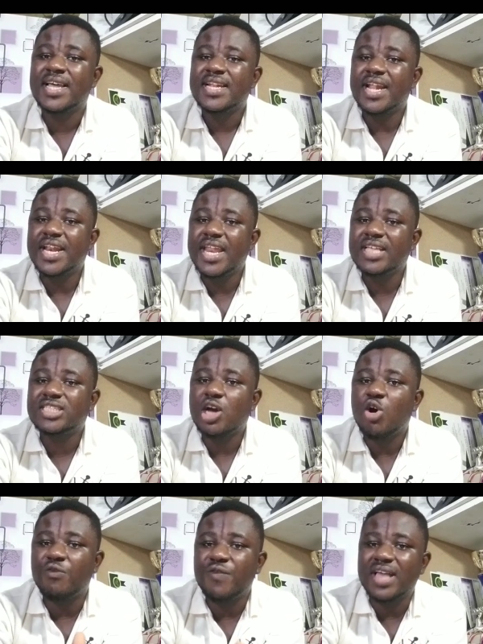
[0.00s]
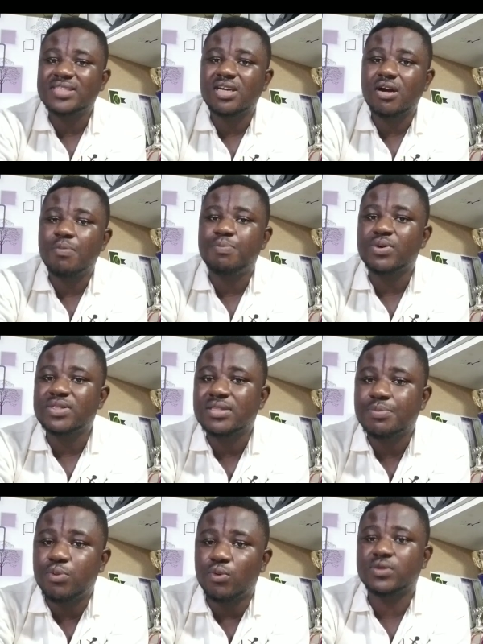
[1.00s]
the nature of ethical
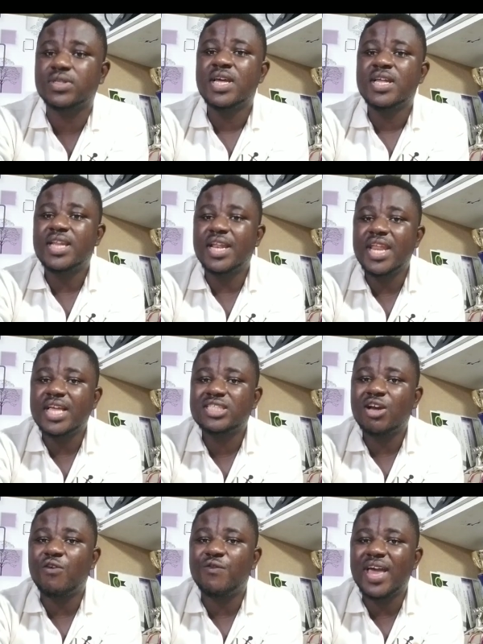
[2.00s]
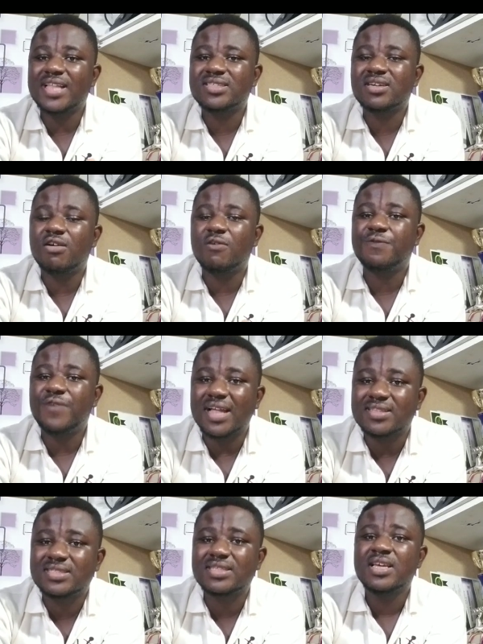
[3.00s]
principles, the nature of ethical
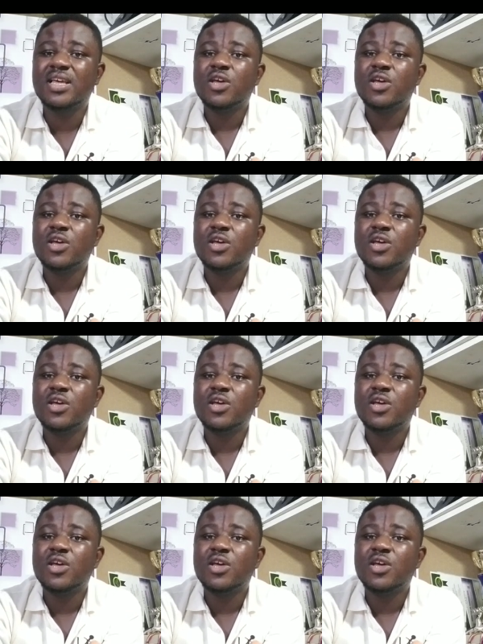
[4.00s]
facts,